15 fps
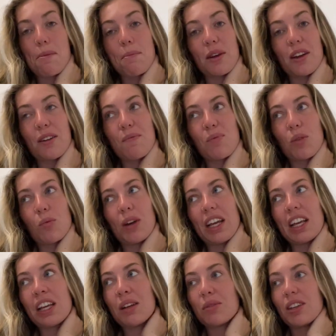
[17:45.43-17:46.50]
but
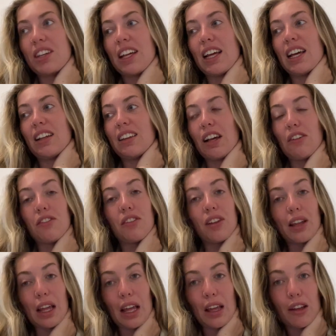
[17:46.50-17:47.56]
waking up today, I
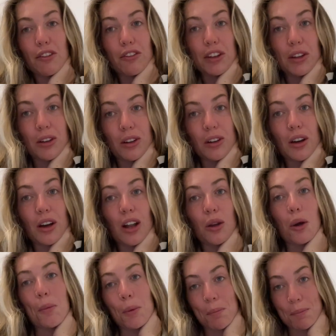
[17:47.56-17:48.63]
definitely feel a
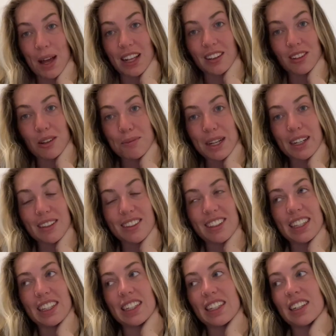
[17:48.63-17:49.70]
lot more better about
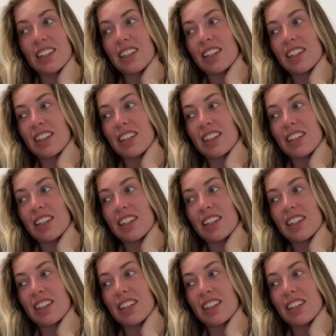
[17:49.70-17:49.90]
it